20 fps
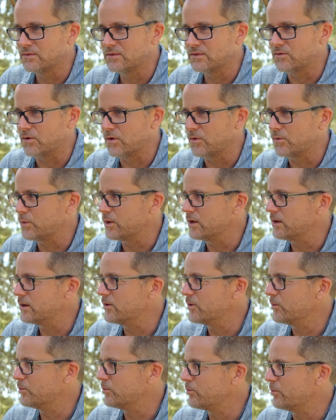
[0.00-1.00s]
growing weed
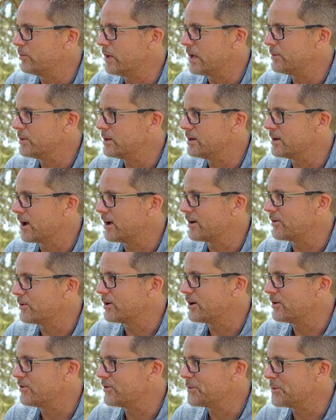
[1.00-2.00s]
or maybe not,
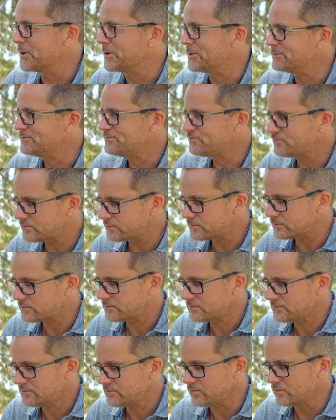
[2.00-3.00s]
whatever. But,
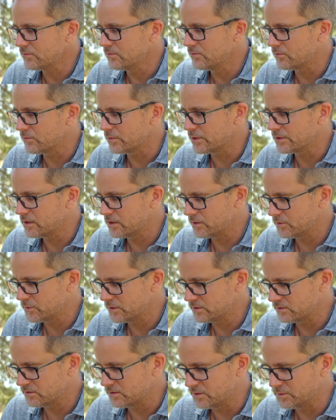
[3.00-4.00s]
but you know,
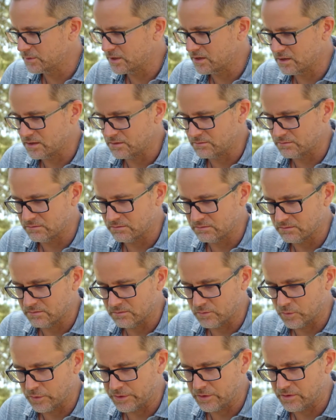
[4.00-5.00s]
when
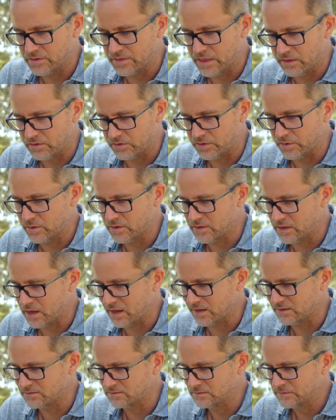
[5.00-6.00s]
you're doing
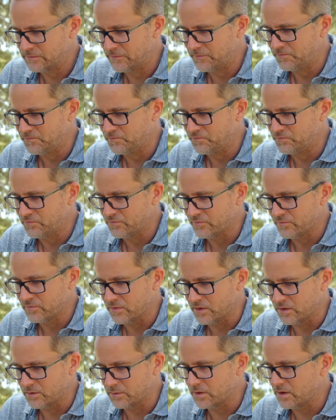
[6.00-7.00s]
that,
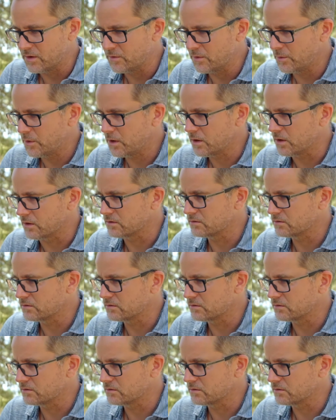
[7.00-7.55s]
you become a mark.